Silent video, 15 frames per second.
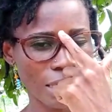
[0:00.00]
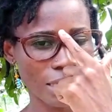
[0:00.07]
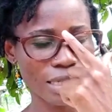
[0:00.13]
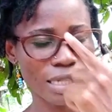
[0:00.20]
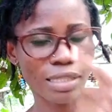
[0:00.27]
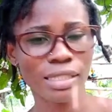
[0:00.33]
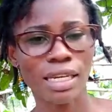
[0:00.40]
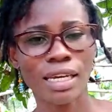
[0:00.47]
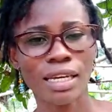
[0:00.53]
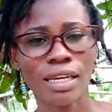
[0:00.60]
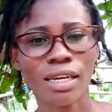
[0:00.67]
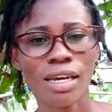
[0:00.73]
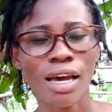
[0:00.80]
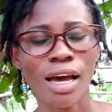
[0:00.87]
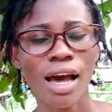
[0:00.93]
let's say,
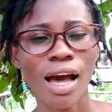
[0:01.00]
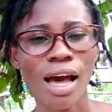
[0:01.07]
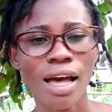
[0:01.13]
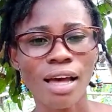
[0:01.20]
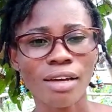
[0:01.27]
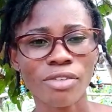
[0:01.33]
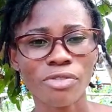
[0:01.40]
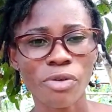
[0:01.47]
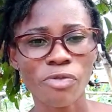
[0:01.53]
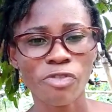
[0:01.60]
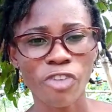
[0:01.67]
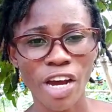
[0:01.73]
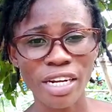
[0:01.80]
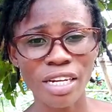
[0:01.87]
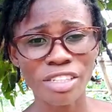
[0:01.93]

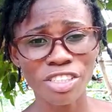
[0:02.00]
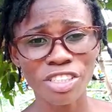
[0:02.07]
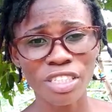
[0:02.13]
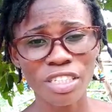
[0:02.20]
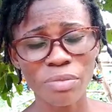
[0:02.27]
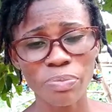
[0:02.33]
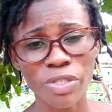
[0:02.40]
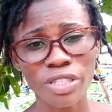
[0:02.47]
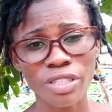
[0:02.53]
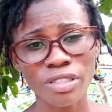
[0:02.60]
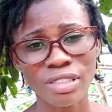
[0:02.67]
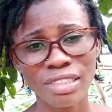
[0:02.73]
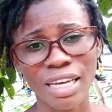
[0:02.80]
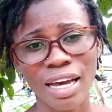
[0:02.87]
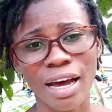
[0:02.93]
financially be
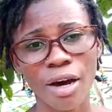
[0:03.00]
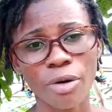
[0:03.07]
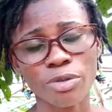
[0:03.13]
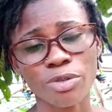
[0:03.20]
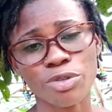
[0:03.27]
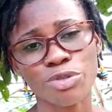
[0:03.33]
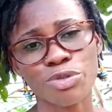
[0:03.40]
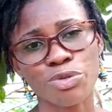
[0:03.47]
sound